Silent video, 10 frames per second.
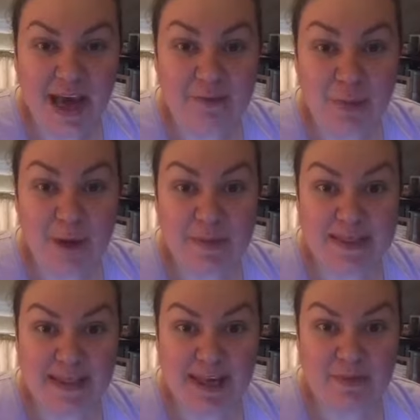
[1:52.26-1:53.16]
I've
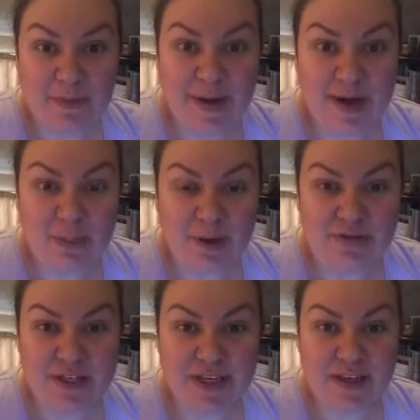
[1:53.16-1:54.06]
purposely left my makeup off
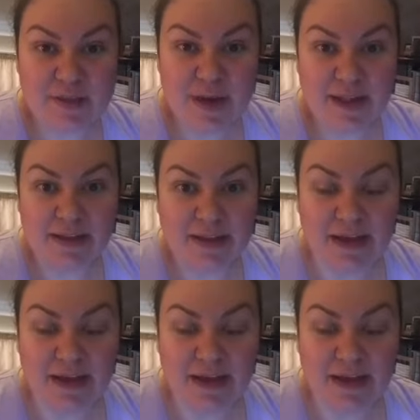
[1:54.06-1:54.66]
today as well.